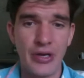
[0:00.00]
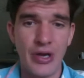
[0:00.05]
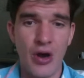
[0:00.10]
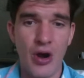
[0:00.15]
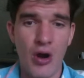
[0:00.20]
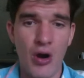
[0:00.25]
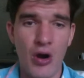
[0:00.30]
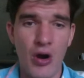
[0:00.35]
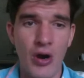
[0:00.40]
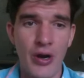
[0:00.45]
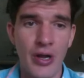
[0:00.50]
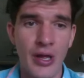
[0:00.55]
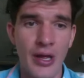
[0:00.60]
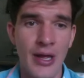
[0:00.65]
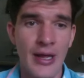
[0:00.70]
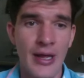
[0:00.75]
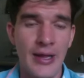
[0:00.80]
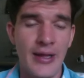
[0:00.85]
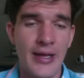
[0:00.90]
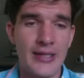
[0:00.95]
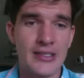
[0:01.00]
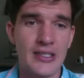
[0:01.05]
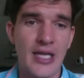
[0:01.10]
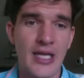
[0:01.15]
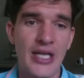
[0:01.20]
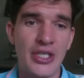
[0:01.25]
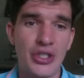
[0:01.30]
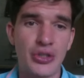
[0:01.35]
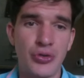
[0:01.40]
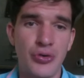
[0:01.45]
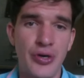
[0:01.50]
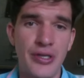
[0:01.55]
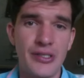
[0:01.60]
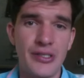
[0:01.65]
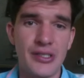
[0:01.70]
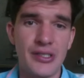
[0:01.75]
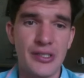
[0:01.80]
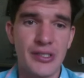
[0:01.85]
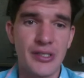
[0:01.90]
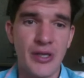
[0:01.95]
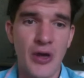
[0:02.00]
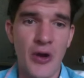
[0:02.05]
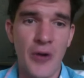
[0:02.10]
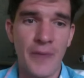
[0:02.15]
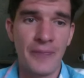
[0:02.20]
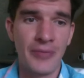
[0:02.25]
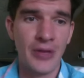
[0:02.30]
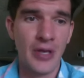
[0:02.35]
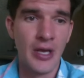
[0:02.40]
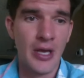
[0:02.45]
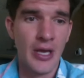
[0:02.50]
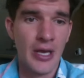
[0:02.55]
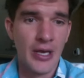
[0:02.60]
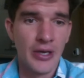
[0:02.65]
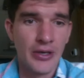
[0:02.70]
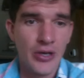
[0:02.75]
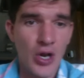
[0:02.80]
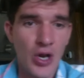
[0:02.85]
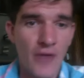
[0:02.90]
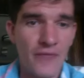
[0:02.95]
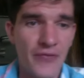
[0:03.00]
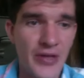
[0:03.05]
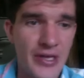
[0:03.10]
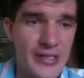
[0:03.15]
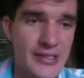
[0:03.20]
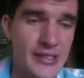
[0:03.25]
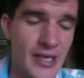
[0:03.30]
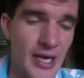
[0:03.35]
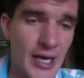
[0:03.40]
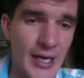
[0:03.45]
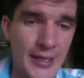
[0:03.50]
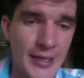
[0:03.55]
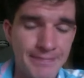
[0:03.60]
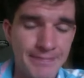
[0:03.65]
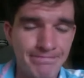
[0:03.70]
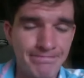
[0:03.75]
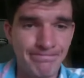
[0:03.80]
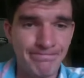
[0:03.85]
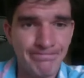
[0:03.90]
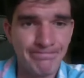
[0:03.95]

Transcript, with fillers: hard he has a lot of choices. So, you know, if this, um,